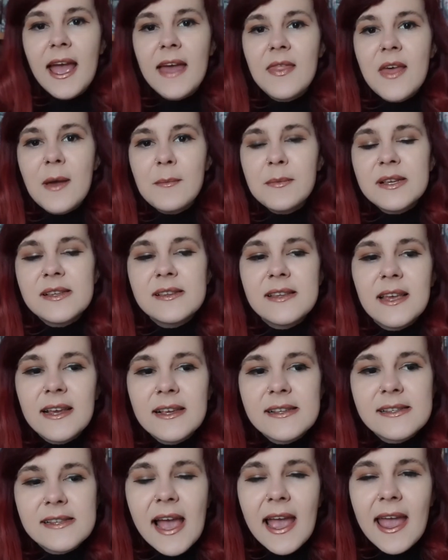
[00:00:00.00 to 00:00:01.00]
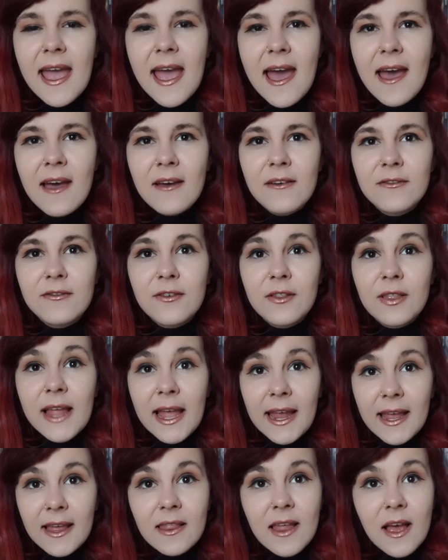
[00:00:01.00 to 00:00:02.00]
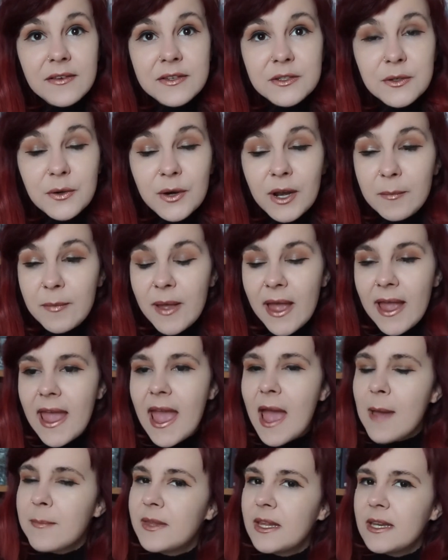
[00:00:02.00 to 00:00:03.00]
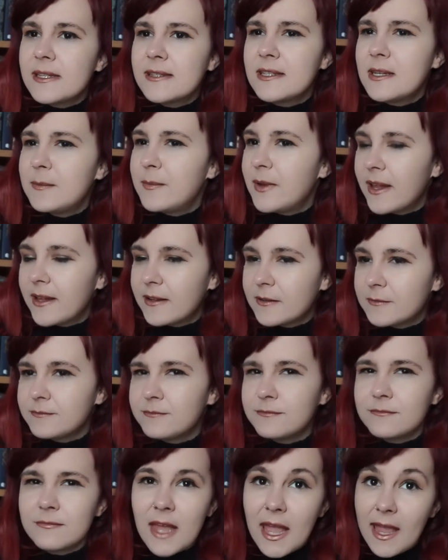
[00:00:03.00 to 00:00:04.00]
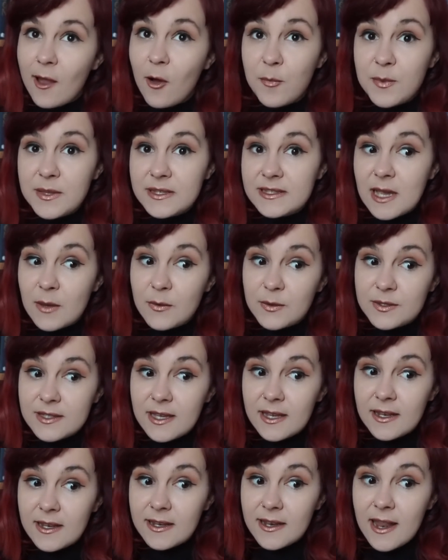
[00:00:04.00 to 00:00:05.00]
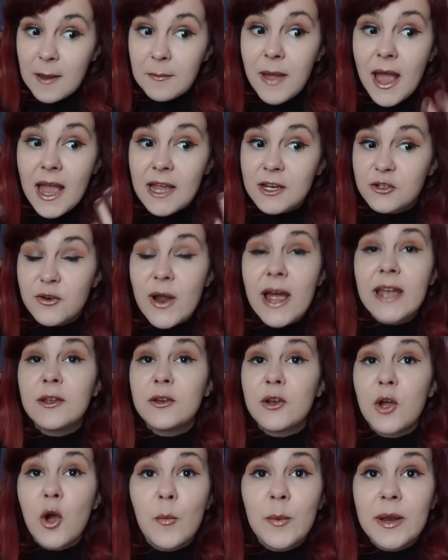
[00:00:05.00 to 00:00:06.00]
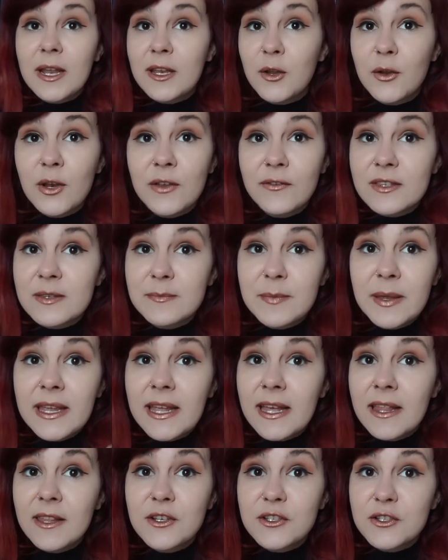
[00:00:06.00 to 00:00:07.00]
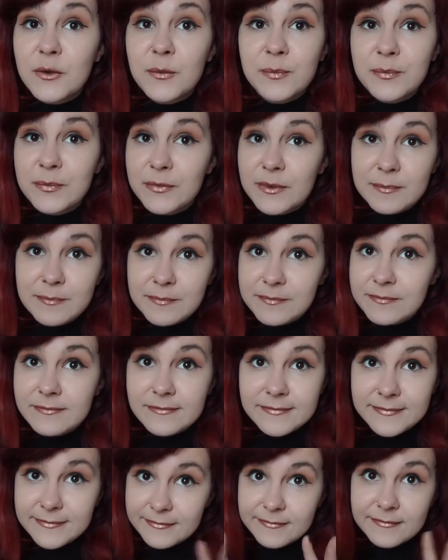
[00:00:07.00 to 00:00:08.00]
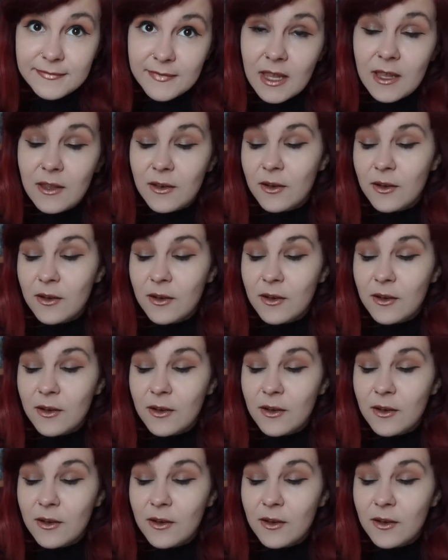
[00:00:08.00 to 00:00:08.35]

and number six, I have Like a Love Story by Abdi Nazemian. I hope that's how you say that name. I try, you know, but I don't even speak English, so mm, you